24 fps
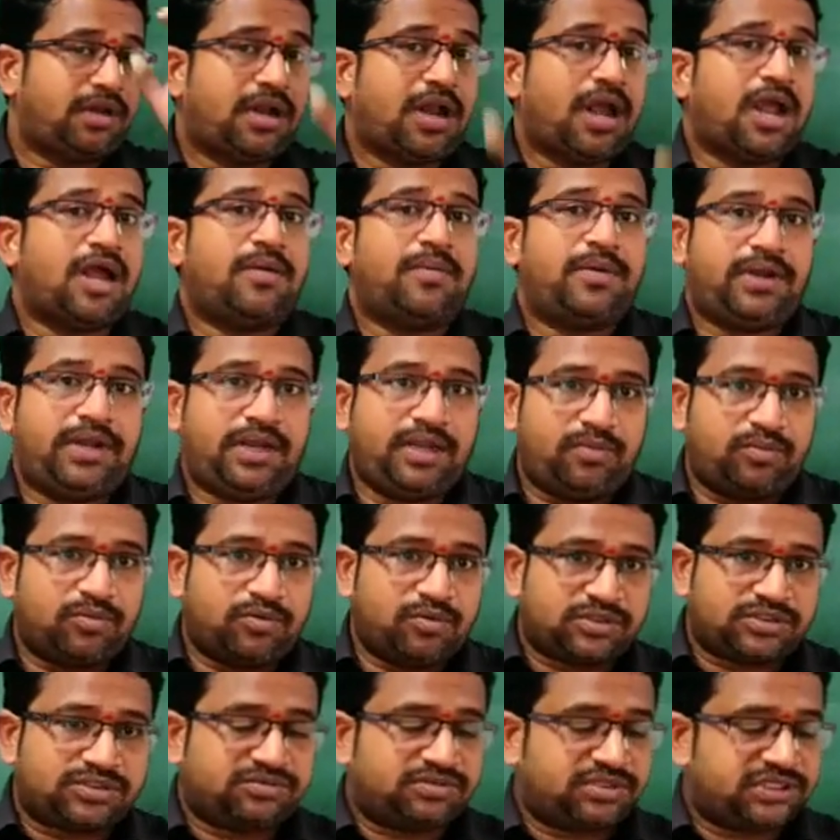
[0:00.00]
Commonly,
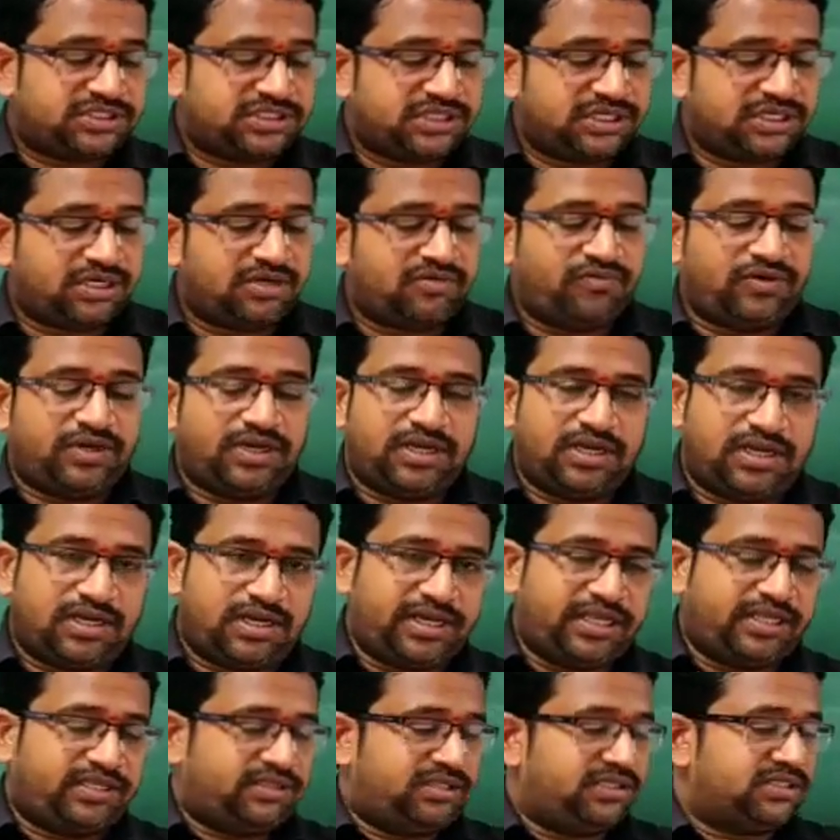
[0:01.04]
most of the children will
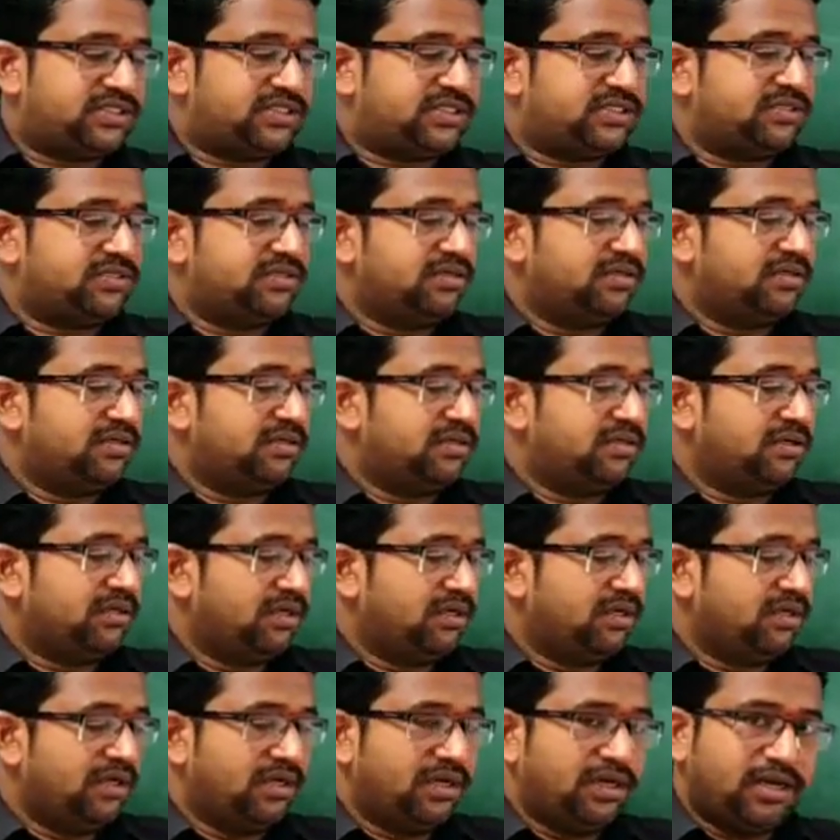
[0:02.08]
learn like this:
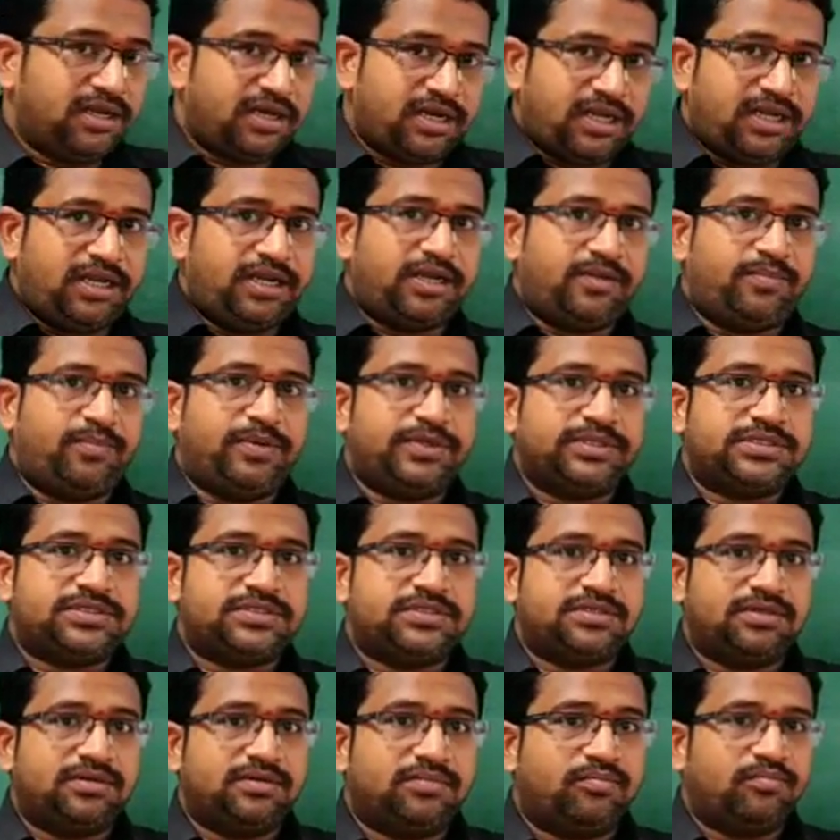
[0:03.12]
red litmus,
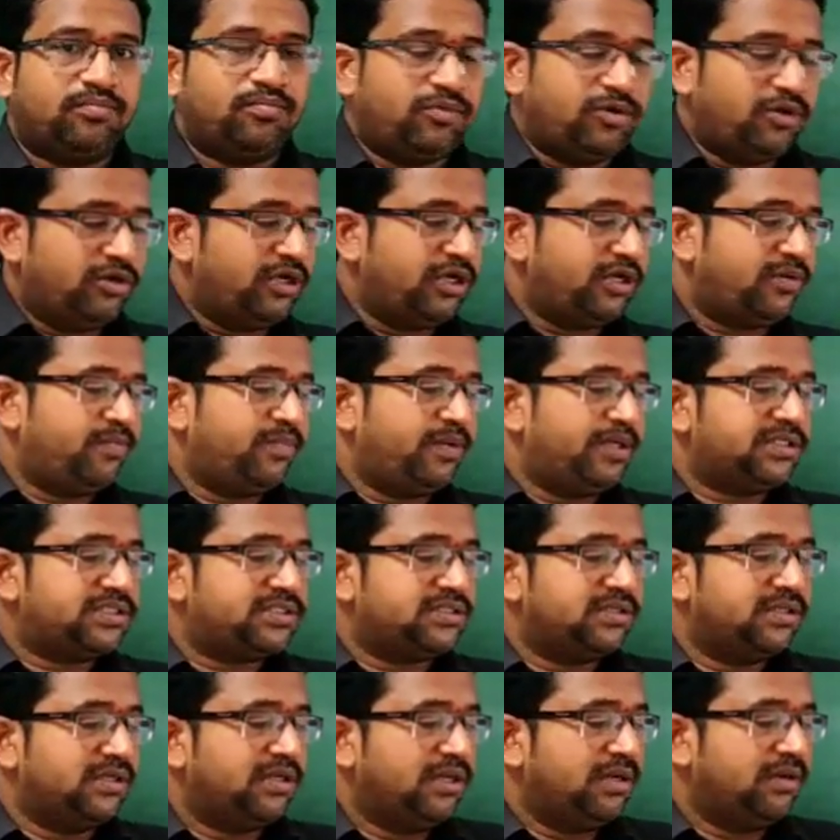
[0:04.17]
blue litmus,
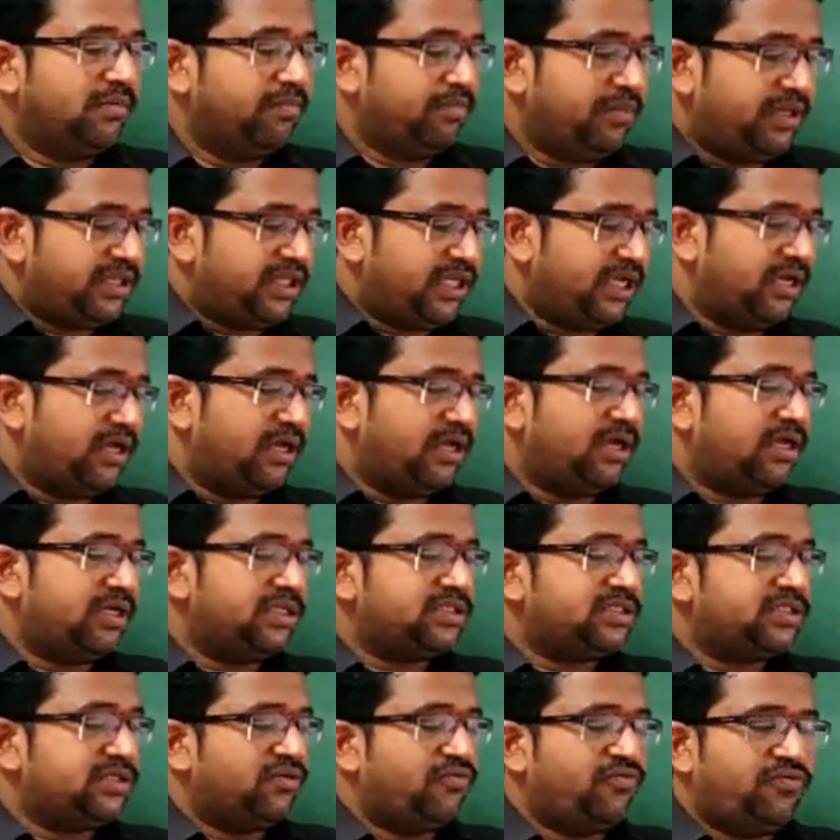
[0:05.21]
methyl
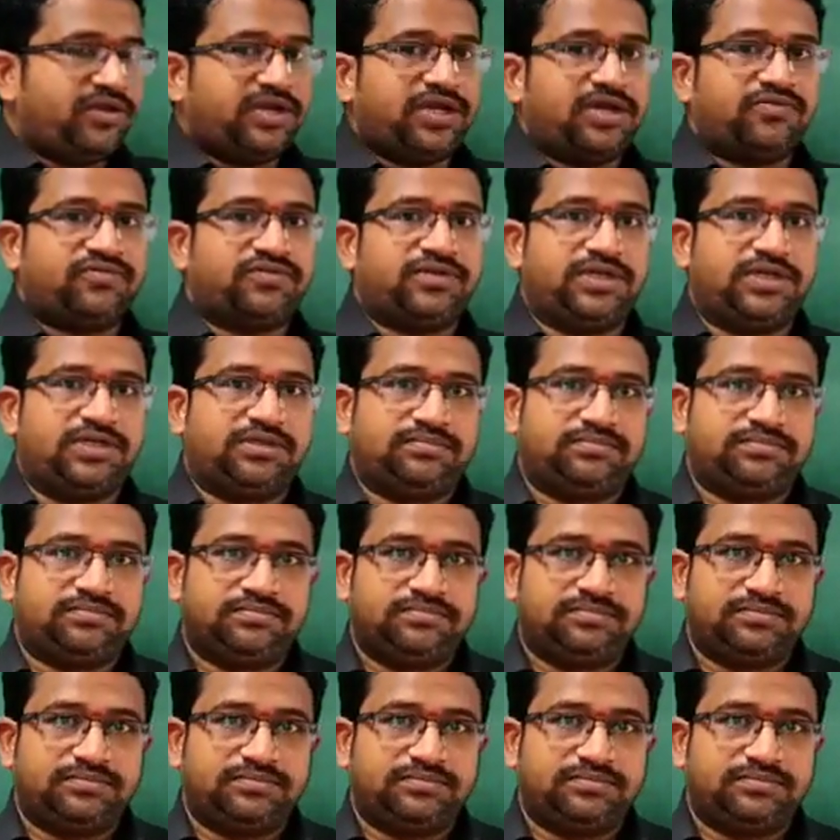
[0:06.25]
orange, phenolphthalein.